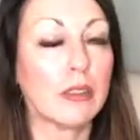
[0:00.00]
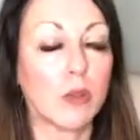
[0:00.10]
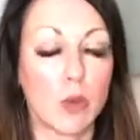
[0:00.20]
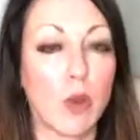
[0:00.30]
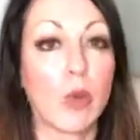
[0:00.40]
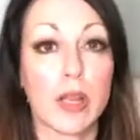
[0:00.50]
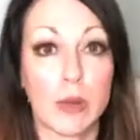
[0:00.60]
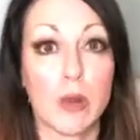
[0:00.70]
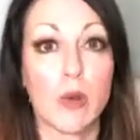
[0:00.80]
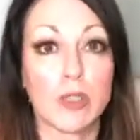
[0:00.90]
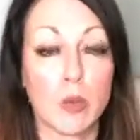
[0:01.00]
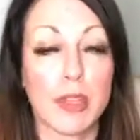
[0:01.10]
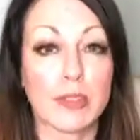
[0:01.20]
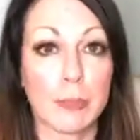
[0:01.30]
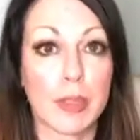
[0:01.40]
we always
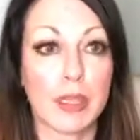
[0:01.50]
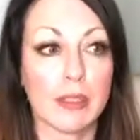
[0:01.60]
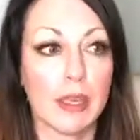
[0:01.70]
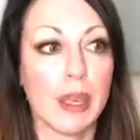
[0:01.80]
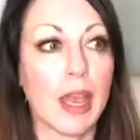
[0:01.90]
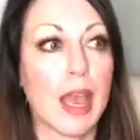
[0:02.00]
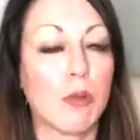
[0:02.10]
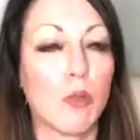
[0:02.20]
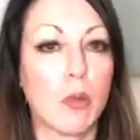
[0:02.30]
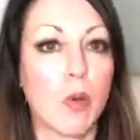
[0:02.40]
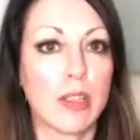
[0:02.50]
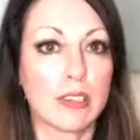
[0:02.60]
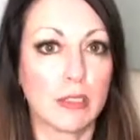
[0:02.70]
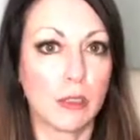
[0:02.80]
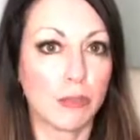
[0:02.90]
want something, and
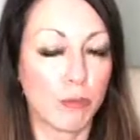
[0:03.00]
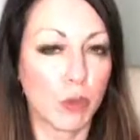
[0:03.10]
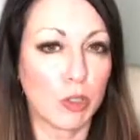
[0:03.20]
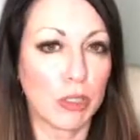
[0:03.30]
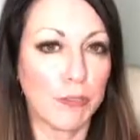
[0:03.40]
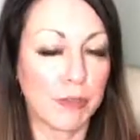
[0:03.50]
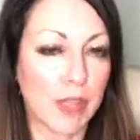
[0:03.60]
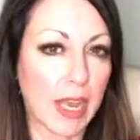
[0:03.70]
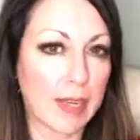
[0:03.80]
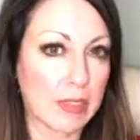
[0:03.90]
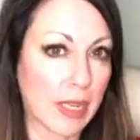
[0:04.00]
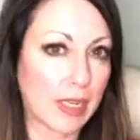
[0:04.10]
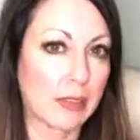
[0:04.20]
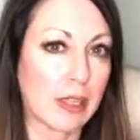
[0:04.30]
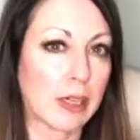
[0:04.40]
we're looking for the guide to take
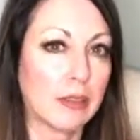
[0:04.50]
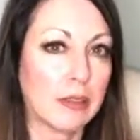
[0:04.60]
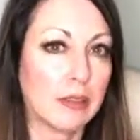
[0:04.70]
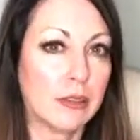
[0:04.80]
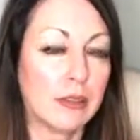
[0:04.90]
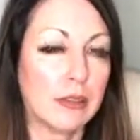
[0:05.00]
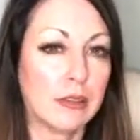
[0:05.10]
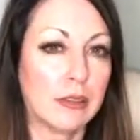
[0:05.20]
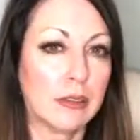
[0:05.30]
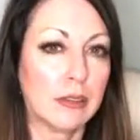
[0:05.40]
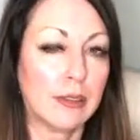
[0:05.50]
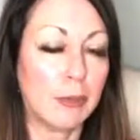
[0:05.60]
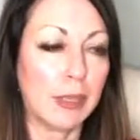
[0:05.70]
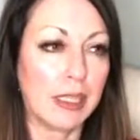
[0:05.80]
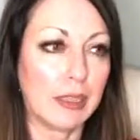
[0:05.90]
us there, the
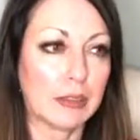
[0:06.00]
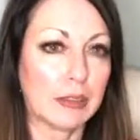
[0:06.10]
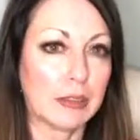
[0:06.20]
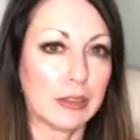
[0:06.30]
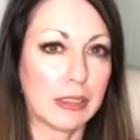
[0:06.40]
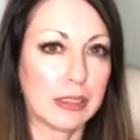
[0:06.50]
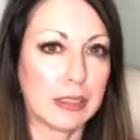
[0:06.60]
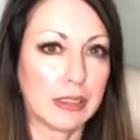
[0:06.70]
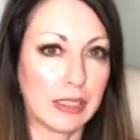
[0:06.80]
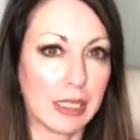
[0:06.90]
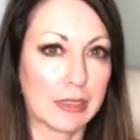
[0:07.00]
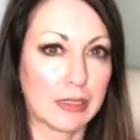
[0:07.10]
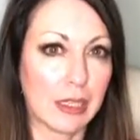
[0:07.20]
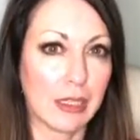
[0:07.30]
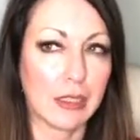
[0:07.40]
means to get us
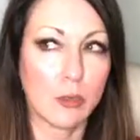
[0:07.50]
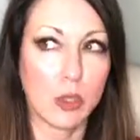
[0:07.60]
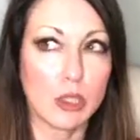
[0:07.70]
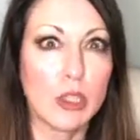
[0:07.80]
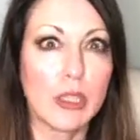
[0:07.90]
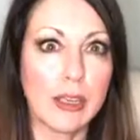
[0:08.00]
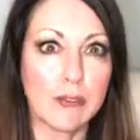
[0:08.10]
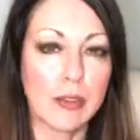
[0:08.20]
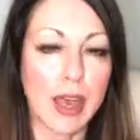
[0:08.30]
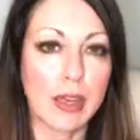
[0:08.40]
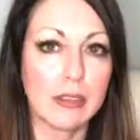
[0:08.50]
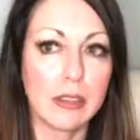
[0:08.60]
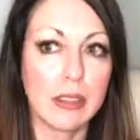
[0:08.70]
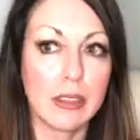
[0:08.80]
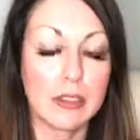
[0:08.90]
there. We're looking for that.
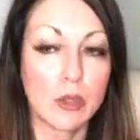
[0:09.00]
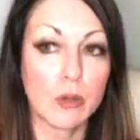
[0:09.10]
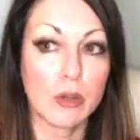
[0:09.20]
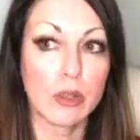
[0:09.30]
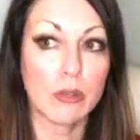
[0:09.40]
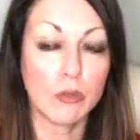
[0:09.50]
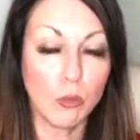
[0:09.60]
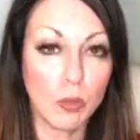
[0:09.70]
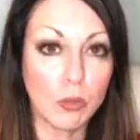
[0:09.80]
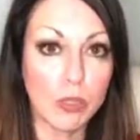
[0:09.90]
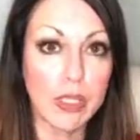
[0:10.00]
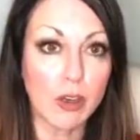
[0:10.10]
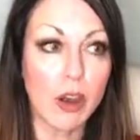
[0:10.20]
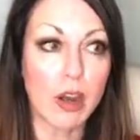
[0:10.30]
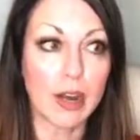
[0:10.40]
So we really
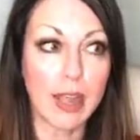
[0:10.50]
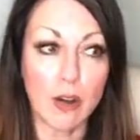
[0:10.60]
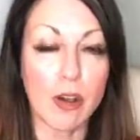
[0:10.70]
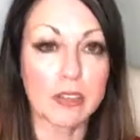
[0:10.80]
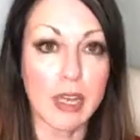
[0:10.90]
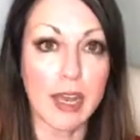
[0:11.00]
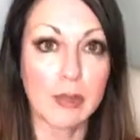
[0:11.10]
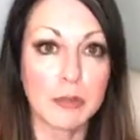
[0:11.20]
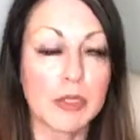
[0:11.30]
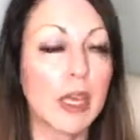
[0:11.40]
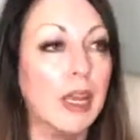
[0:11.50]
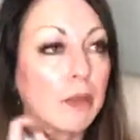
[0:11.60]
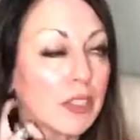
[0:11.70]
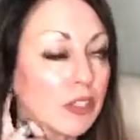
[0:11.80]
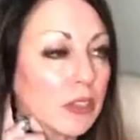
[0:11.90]
are at all times, and I
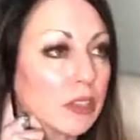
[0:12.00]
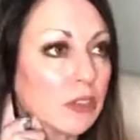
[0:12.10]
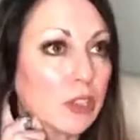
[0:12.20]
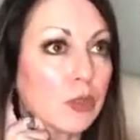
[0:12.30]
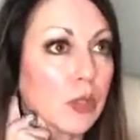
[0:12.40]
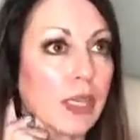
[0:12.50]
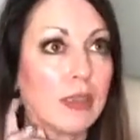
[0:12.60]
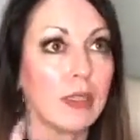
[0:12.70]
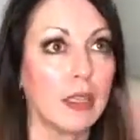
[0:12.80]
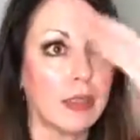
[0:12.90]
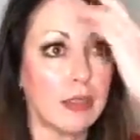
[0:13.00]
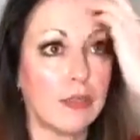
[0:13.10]
mentioned this too in the